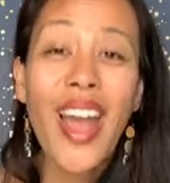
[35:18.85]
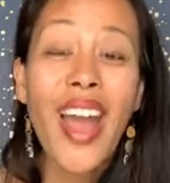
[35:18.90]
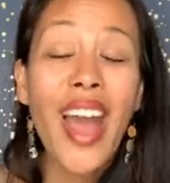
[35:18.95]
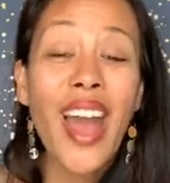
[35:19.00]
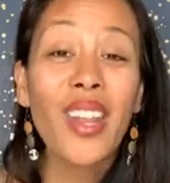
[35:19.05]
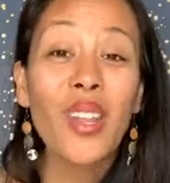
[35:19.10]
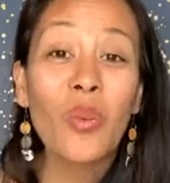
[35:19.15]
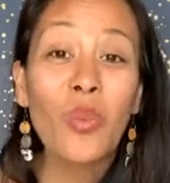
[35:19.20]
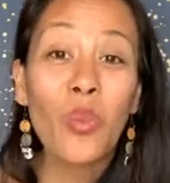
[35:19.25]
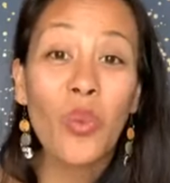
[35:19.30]

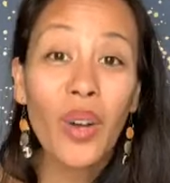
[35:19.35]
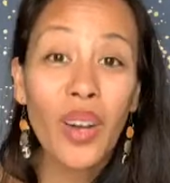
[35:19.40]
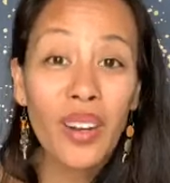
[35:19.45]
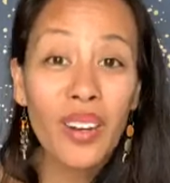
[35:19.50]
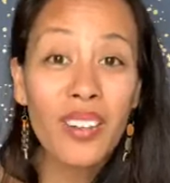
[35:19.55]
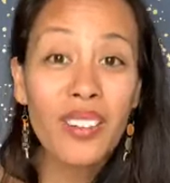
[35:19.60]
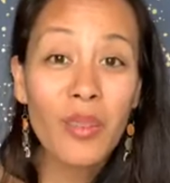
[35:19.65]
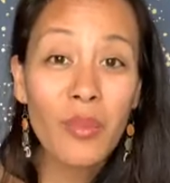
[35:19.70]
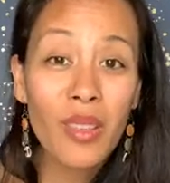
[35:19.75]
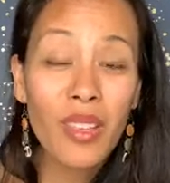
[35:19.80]
And then what
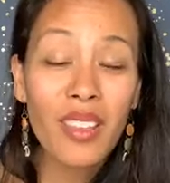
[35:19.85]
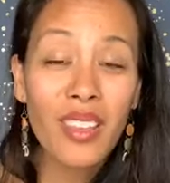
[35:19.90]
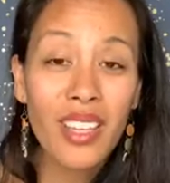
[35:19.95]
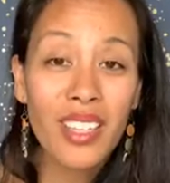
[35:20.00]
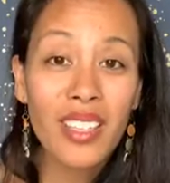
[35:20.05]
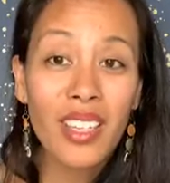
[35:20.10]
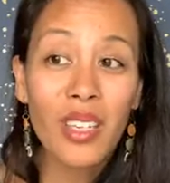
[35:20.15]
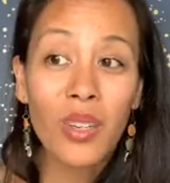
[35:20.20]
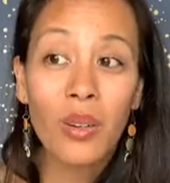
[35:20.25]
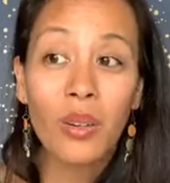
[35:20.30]
are some of the things
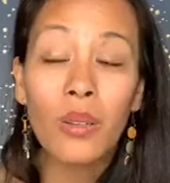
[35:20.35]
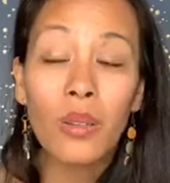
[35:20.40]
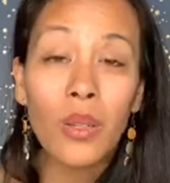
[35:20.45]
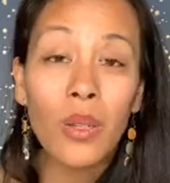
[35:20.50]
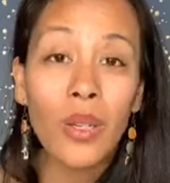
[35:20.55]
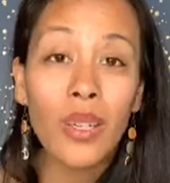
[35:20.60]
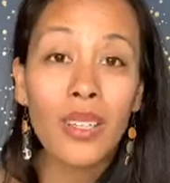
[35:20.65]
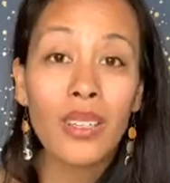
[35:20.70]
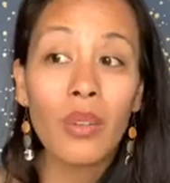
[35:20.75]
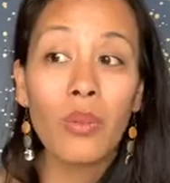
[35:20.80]
that you're
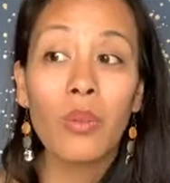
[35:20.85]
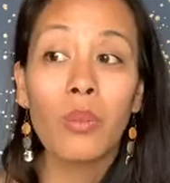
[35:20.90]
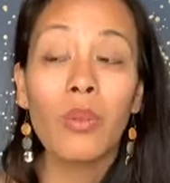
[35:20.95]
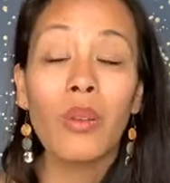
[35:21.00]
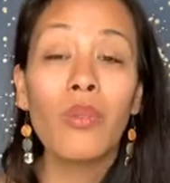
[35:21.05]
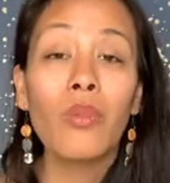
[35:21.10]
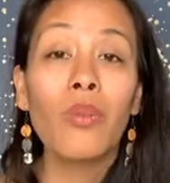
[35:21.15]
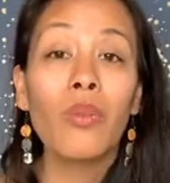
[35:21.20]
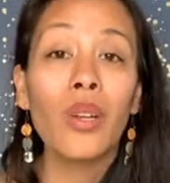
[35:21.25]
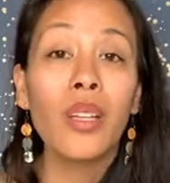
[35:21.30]
learning that would
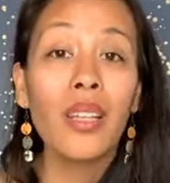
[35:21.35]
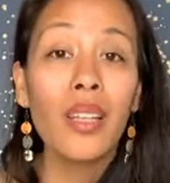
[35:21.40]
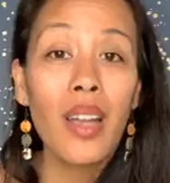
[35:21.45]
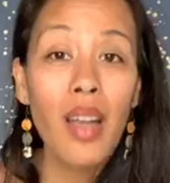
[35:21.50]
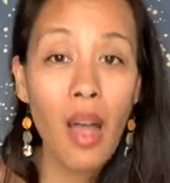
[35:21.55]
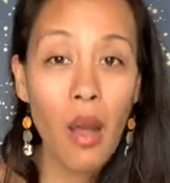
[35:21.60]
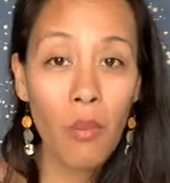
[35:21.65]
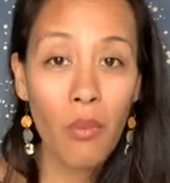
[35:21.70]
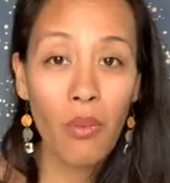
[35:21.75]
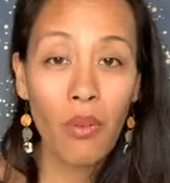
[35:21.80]
be really
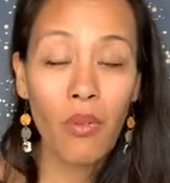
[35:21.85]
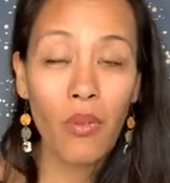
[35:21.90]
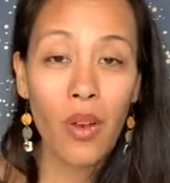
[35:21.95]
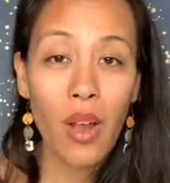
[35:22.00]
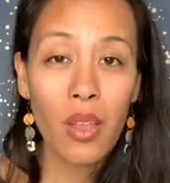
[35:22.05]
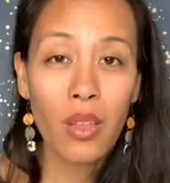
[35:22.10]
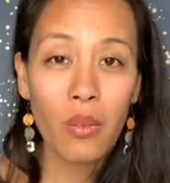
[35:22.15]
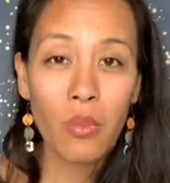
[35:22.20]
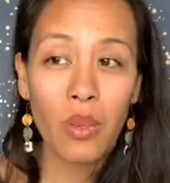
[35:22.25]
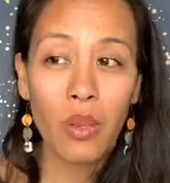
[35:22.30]
helpful for
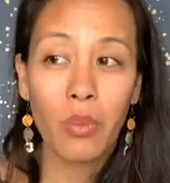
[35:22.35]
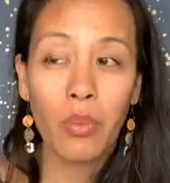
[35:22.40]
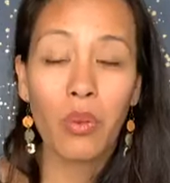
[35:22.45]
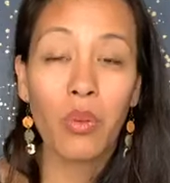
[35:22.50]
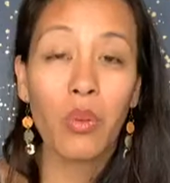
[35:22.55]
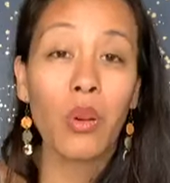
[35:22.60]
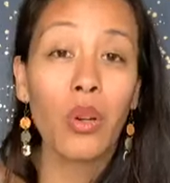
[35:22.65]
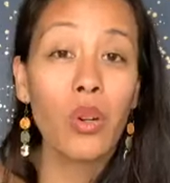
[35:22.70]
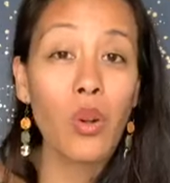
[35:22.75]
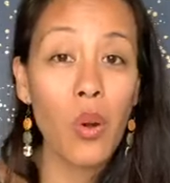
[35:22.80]
other people
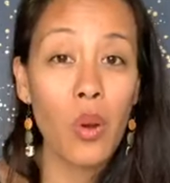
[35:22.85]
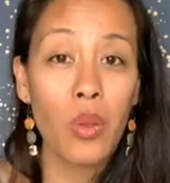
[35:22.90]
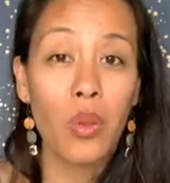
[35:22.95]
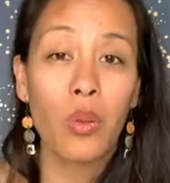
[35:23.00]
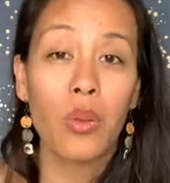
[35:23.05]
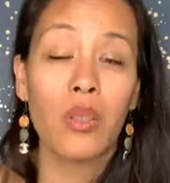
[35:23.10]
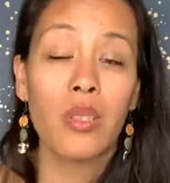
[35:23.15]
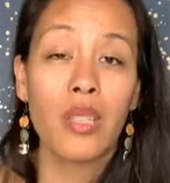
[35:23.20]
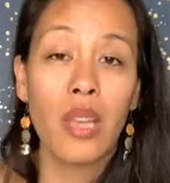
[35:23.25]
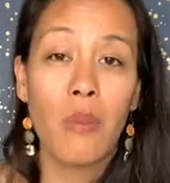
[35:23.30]
who are going through
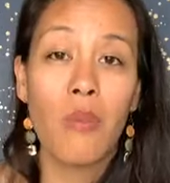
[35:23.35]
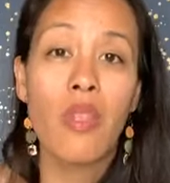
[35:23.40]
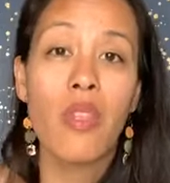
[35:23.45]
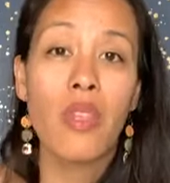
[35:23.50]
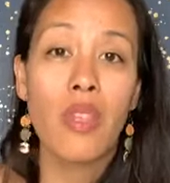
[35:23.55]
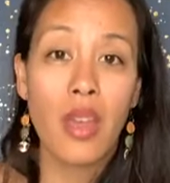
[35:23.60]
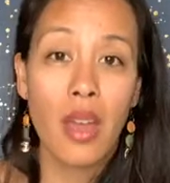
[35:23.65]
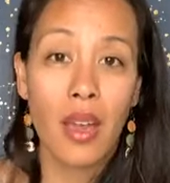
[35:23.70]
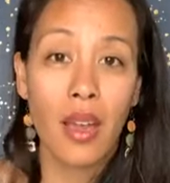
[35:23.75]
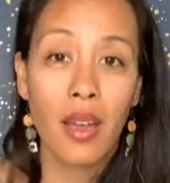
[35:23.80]
the same
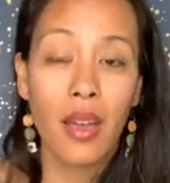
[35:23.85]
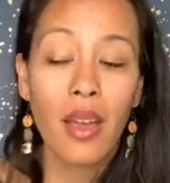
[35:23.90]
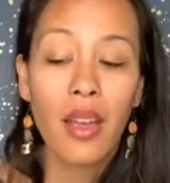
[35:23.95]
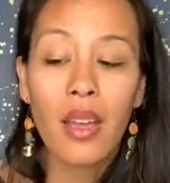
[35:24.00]
thing?